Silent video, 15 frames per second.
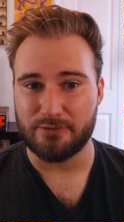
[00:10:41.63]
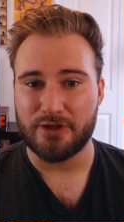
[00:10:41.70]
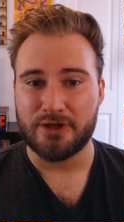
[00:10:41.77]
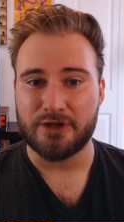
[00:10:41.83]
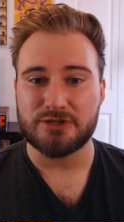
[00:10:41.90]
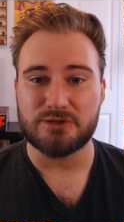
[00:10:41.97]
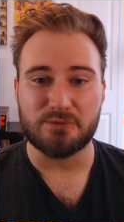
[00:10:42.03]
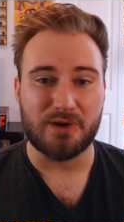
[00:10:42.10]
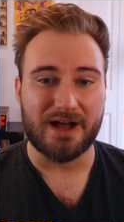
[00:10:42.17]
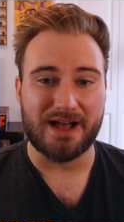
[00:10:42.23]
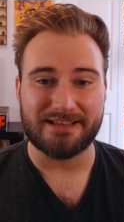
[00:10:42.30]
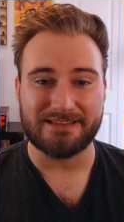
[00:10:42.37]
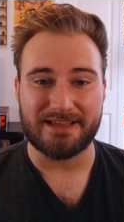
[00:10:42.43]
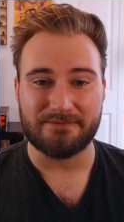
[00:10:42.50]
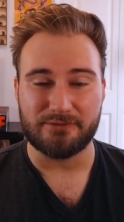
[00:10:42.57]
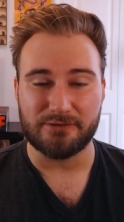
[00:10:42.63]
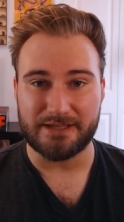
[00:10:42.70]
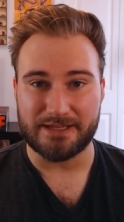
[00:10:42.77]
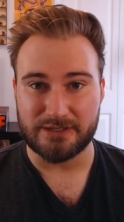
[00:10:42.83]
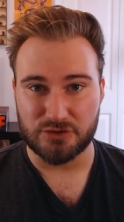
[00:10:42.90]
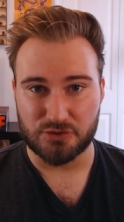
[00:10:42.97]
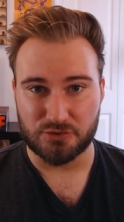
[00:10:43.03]
to high-level
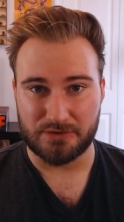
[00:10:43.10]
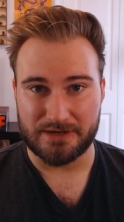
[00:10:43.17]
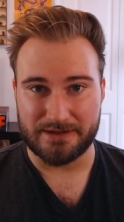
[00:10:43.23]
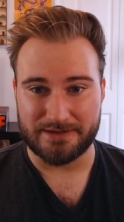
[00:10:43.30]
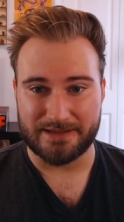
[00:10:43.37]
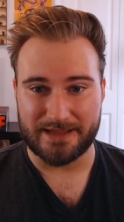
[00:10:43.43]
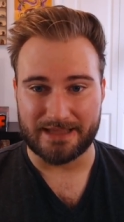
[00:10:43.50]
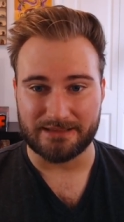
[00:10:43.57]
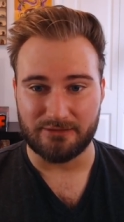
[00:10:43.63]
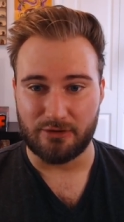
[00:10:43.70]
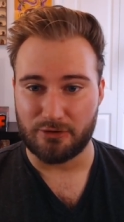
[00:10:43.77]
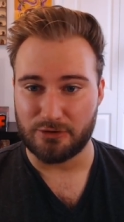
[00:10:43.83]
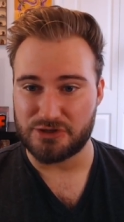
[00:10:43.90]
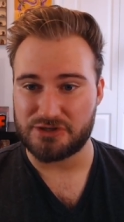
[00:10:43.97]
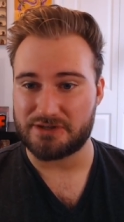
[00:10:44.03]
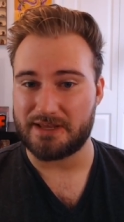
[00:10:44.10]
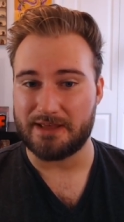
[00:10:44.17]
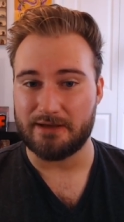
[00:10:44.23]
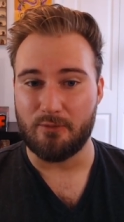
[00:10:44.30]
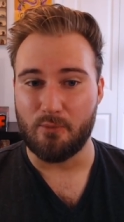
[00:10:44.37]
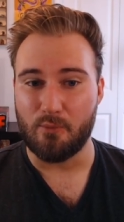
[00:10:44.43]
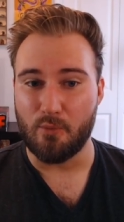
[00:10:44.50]
intrigue and
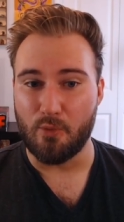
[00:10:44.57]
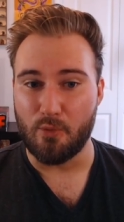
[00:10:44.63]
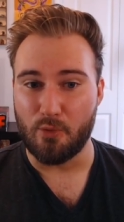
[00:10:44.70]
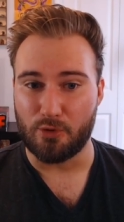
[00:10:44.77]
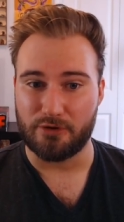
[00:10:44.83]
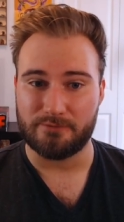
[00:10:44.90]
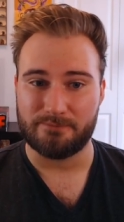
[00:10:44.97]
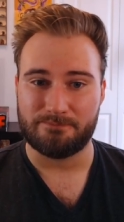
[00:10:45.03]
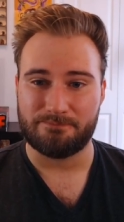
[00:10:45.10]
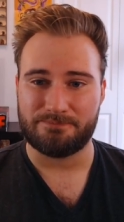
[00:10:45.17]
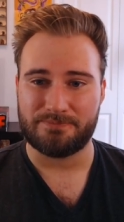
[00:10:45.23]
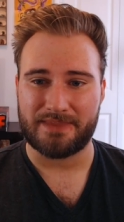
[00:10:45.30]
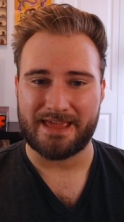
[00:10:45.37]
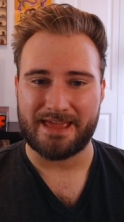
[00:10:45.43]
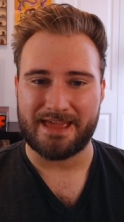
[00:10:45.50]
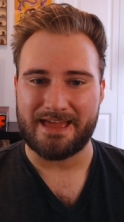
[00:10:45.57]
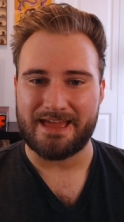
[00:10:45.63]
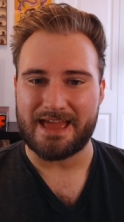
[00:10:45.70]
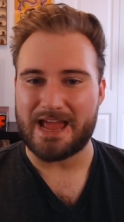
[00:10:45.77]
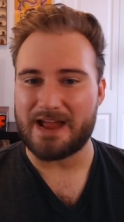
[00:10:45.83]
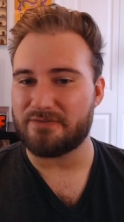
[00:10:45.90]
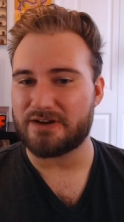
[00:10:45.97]
large-scale war.
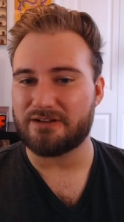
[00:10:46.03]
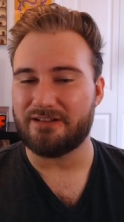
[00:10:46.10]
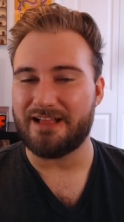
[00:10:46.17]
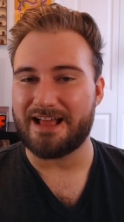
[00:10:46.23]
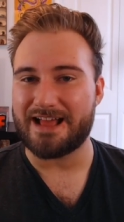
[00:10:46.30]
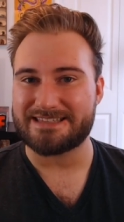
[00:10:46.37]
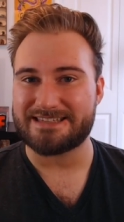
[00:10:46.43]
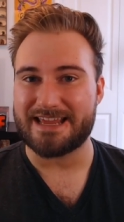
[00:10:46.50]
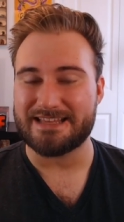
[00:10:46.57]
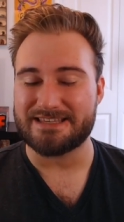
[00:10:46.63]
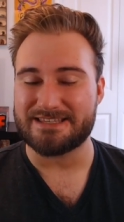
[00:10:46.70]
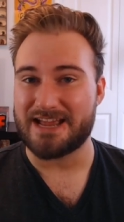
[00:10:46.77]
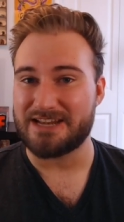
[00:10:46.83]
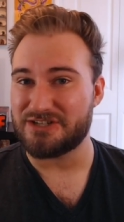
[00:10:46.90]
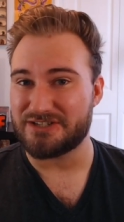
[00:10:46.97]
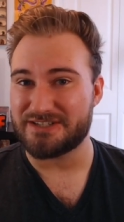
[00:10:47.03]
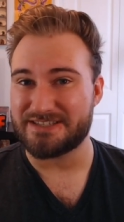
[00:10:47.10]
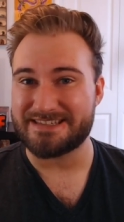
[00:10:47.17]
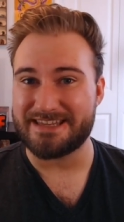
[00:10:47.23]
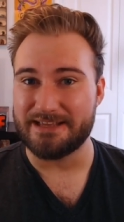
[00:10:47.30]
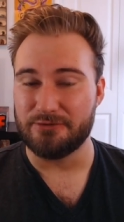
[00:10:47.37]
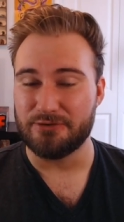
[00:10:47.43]
Every class gains not just
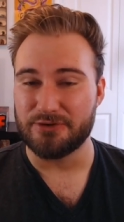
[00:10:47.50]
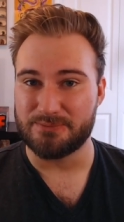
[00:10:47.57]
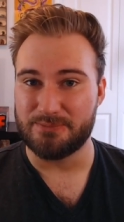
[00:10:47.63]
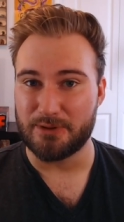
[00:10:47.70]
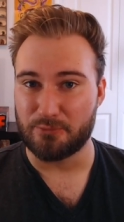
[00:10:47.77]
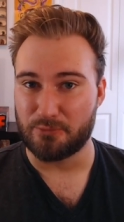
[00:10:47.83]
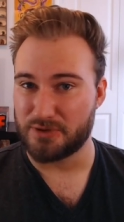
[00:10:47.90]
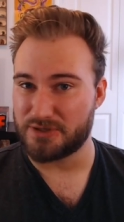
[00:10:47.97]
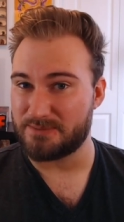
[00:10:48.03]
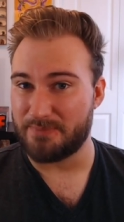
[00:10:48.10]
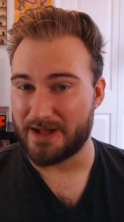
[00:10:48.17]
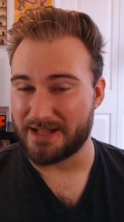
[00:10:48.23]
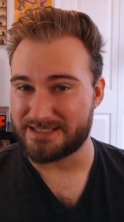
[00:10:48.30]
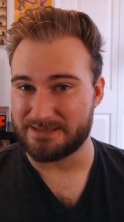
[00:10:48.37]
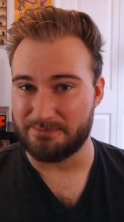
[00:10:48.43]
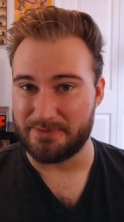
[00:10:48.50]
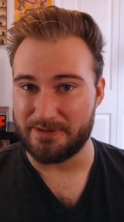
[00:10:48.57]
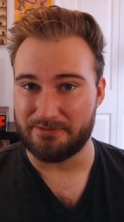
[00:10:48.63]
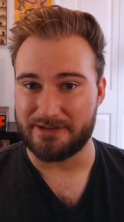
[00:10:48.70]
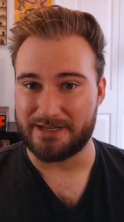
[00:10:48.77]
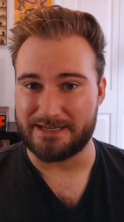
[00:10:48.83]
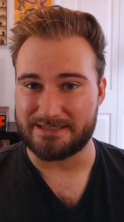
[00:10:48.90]
skills, but
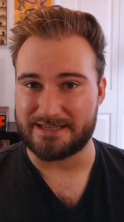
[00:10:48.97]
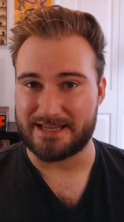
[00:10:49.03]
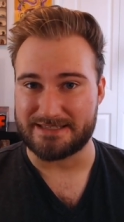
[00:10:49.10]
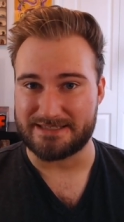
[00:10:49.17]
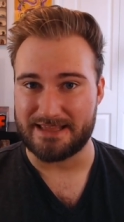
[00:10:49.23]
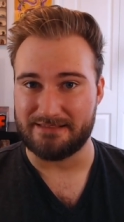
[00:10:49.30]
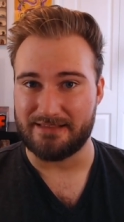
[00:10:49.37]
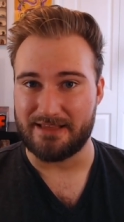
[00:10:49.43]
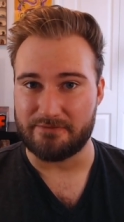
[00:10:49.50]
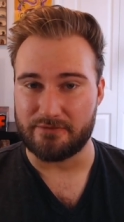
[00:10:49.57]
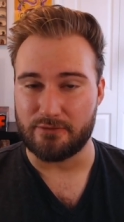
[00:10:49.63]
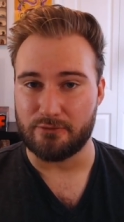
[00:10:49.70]
responsibilities as they level.